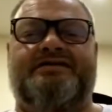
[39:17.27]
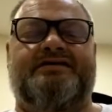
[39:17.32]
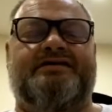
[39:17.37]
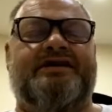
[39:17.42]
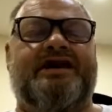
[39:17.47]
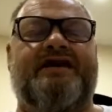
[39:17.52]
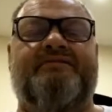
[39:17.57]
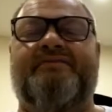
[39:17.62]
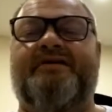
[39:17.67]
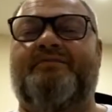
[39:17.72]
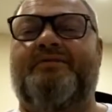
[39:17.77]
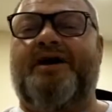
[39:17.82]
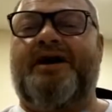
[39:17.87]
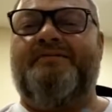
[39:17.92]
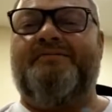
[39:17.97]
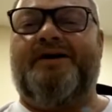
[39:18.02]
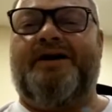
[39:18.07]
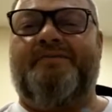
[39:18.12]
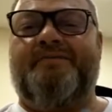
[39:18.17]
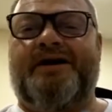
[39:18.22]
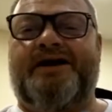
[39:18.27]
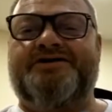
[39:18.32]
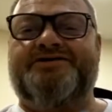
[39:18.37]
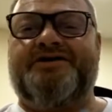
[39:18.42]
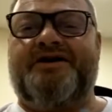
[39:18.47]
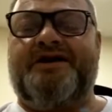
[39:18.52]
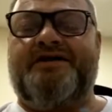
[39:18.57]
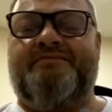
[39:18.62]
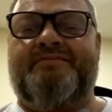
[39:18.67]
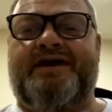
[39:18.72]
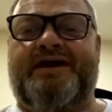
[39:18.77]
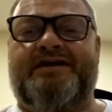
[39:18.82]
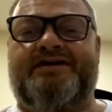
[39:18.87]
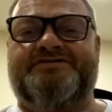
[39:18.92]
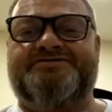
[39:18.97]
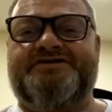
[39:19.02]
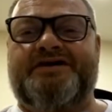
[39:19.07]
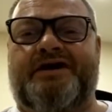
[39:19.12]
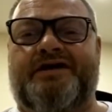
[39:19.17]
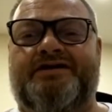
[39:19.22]
I remember I bought my dream
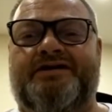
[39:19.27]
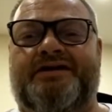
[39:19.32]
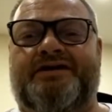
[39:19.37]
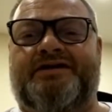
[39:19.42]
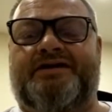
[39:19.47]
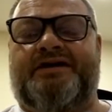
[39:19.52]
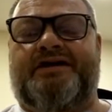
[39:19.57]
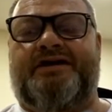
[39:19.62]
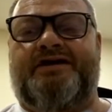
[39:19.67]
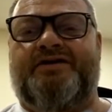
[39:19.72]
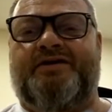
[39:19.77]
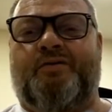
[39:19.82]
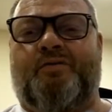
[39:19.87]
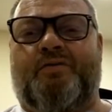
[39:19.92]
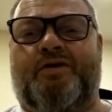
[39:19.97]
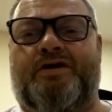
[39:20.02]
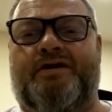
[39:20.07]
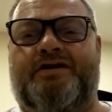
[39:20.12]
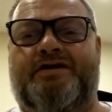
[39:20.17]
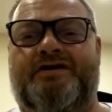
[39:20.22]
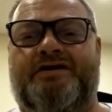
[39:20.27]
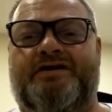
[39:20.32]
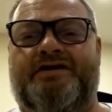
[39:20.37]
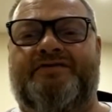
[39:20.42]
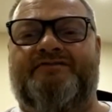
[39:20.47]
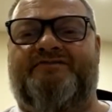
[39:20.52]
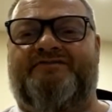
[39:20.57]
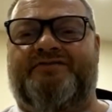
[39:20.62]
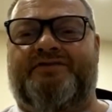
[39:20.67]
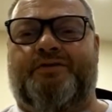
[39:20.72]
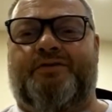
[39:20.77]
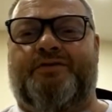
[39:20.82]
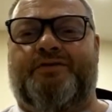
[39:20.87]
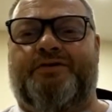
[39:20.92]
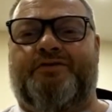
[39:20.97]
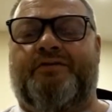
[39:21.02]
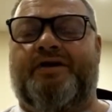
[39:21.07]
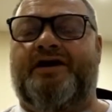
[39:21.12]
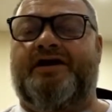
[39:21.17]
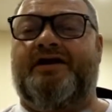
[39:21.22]
house on the water in Florida,
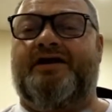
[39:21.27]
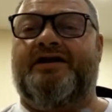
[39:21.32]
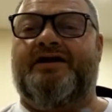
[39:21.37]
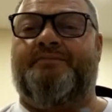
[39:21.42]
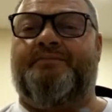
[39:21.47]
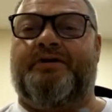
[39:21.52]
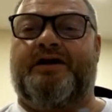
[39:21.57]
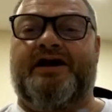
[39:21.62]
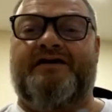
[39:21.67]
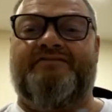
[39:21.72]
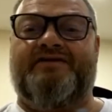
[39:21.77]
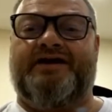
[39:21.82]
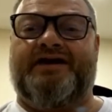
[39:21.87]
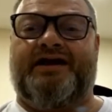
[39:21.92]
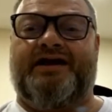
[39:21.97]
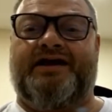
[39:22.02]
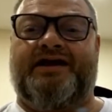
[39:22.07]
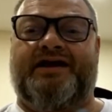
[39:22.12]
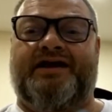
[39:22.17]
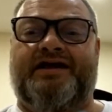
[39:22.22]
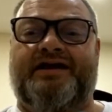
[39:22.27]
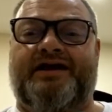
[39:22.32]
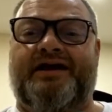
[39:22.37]
right on a private lake.